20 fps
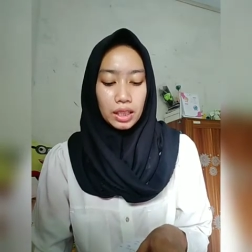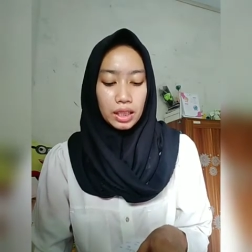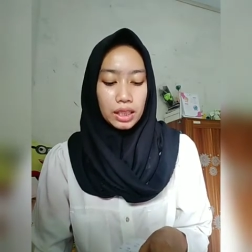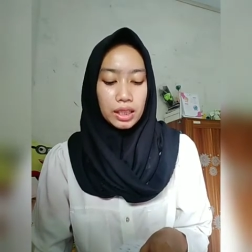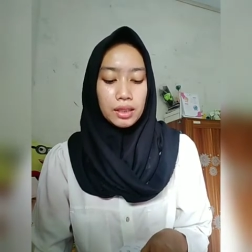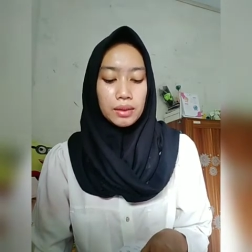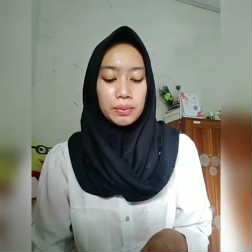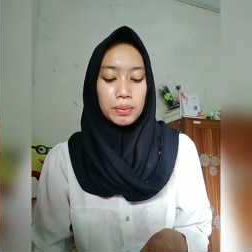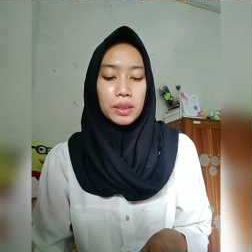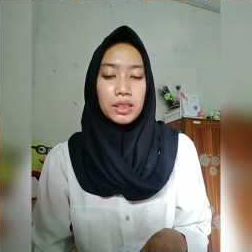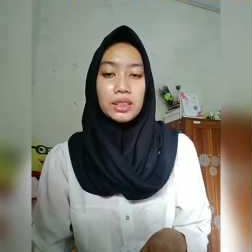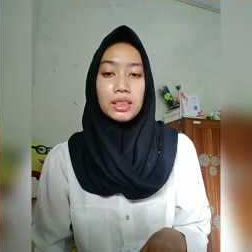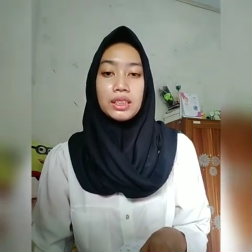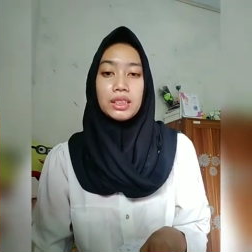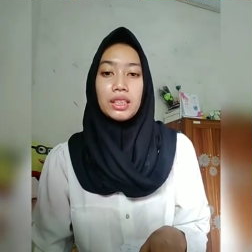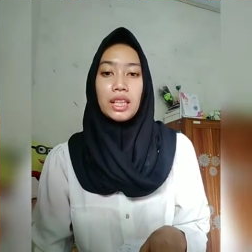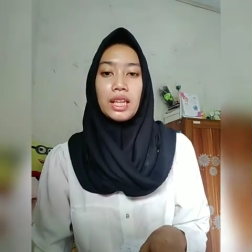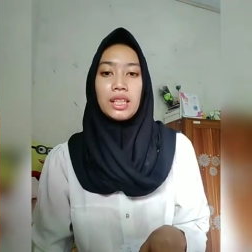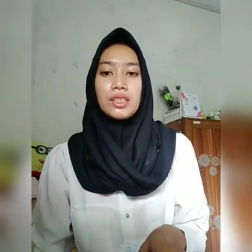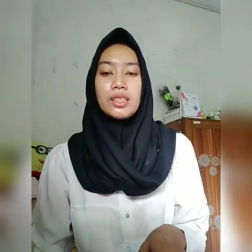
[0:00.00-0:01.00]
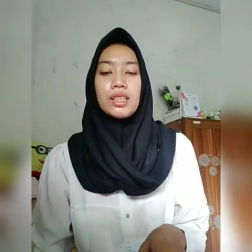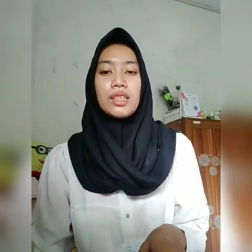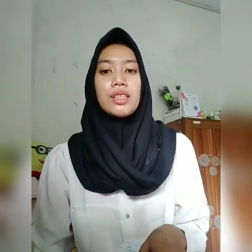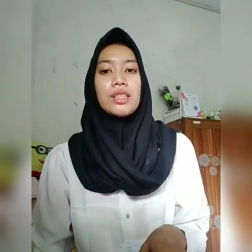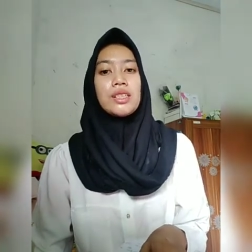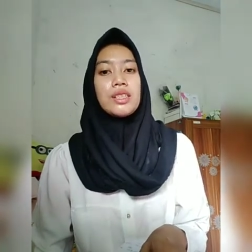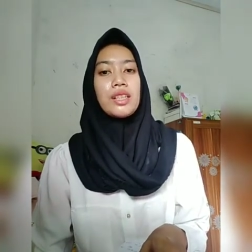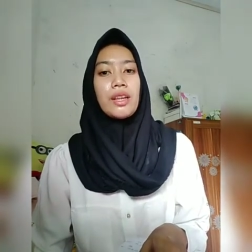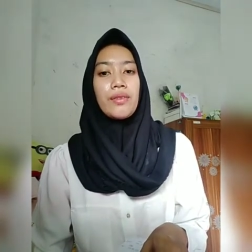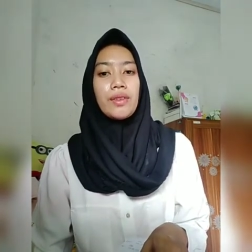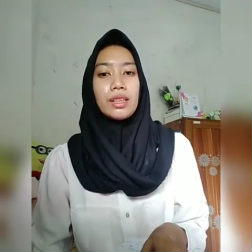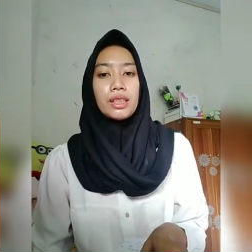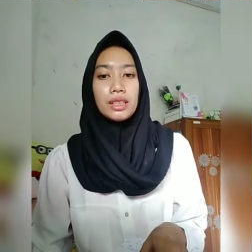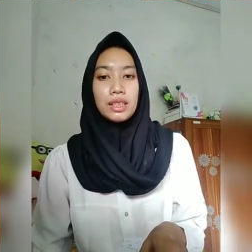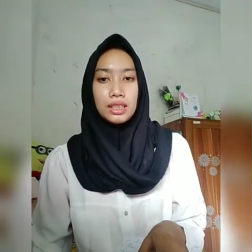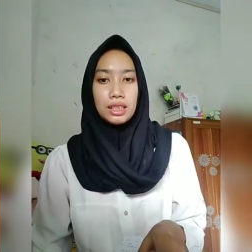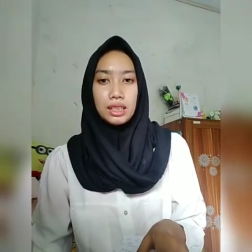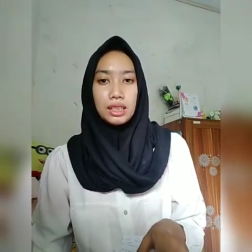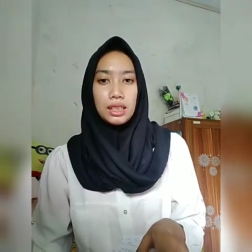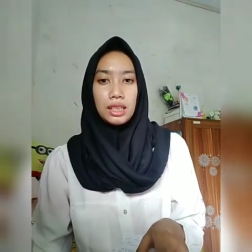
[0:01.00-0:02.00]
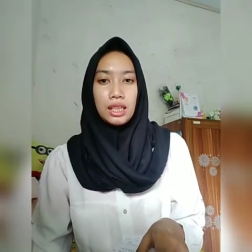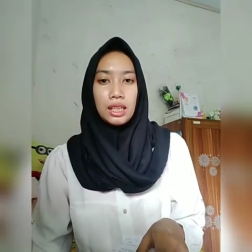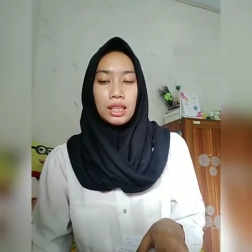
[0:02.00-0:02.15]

in percentage 73%,